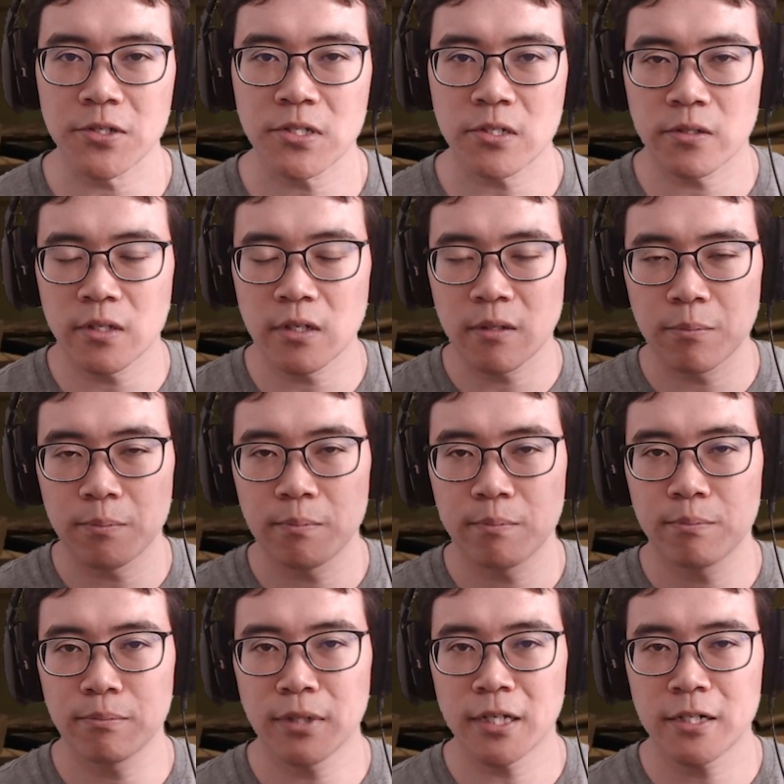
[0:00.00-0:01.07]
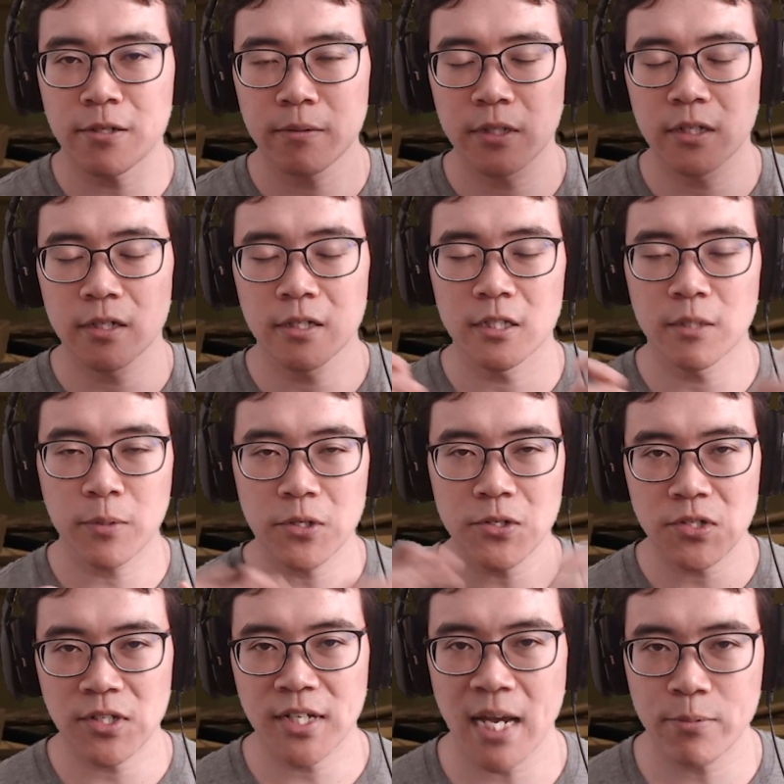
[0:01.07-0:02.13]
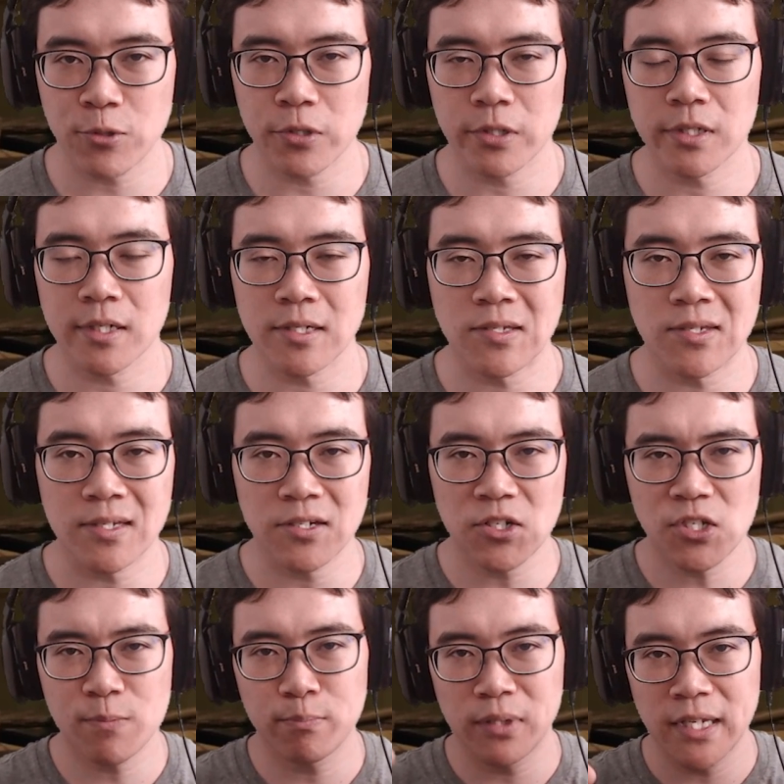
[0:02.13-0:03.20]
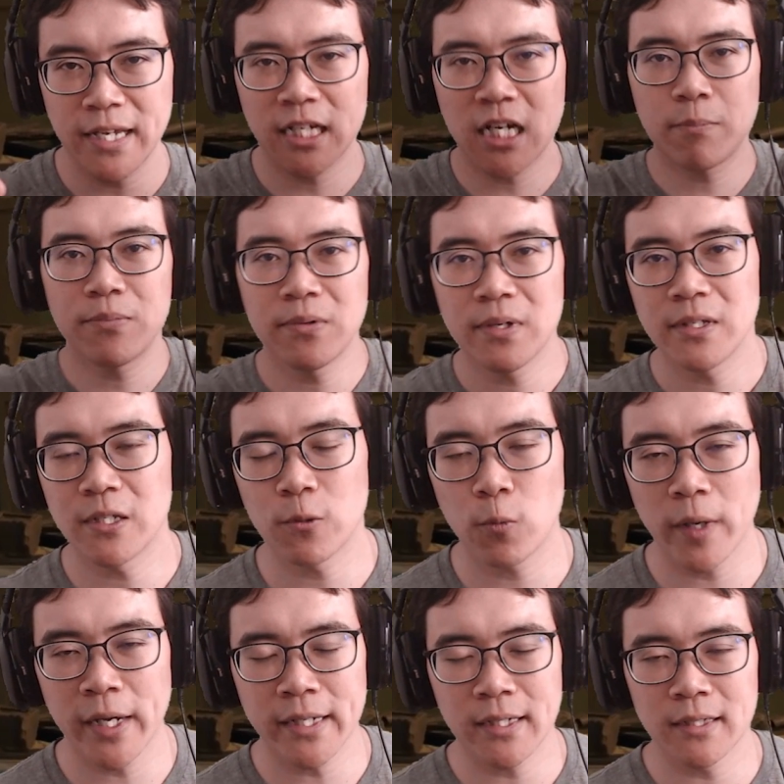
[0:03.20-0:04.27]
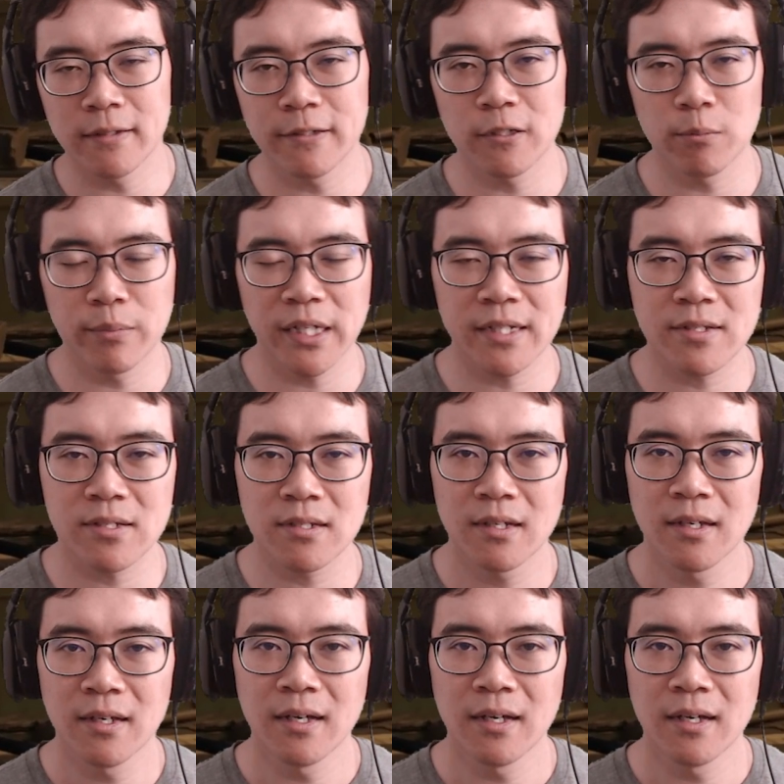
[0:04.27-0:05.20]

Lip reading: So the person capturing this is just playing up the weight a little bit.